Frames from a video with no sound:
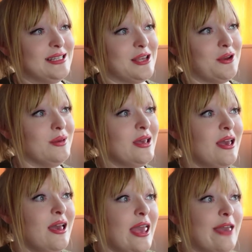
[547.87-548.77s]
So
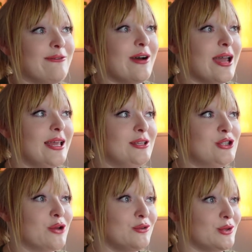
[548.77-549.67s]
if I
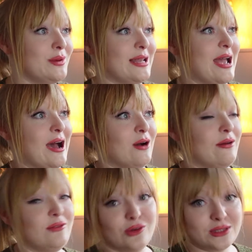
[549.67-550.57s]
don't do it now,
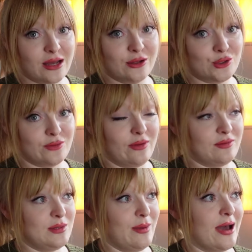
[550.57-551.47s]
I've lost
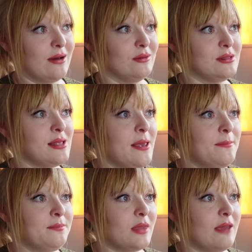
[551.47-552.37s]
£150.
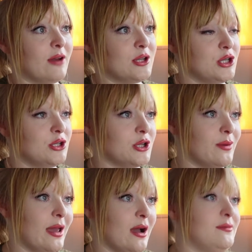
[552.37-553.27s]
If I do
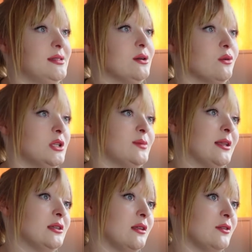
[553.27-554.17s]
it, I've still got to
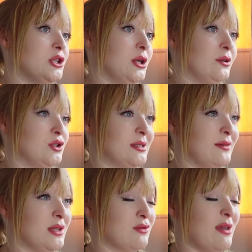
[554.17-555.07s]
spend another
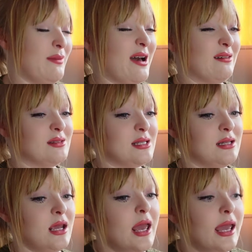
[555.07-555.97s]
£273, and
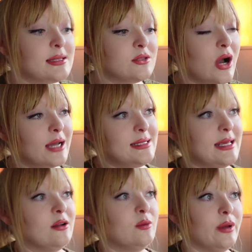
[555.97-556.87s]
it's not
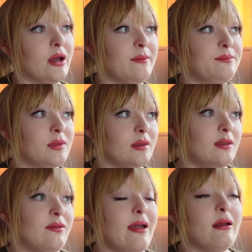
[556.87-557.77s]
ideal, but the
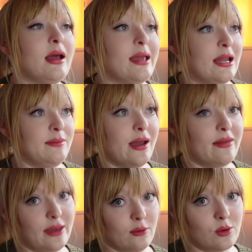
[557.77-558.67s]
fairy light canopy I
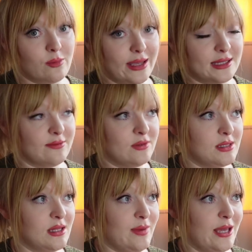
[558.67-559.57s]
think will make a difference
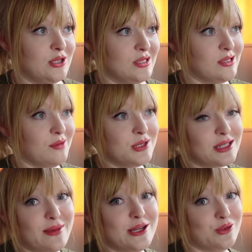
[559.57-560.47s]
to the pictures, so I'm just going
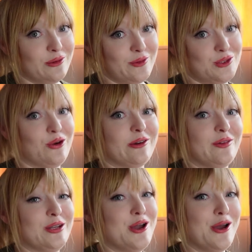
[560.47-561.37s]
to make sure the photographer
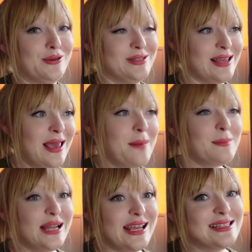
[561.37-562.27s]
knows.
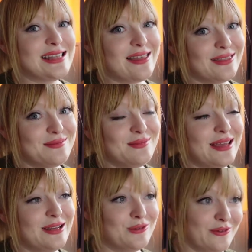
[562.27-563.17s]
Please get them
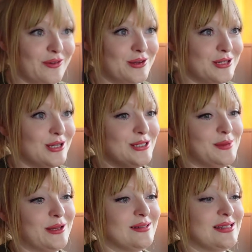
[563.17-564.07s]
in all the photos
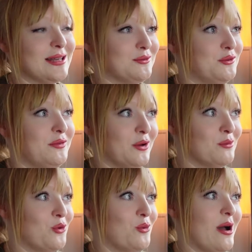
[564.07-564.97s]
because then it will feel
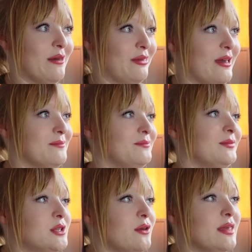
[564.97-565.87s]
more worth it.
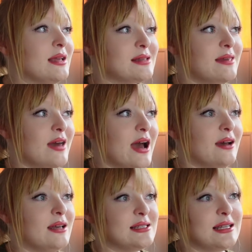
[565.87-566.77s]
So things like
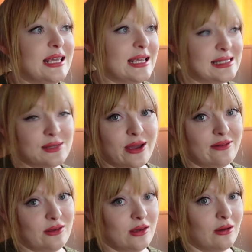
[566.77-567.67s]
that is an easy way
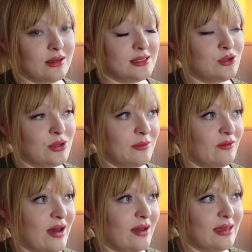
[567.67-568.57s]
for you guys to trim the fat.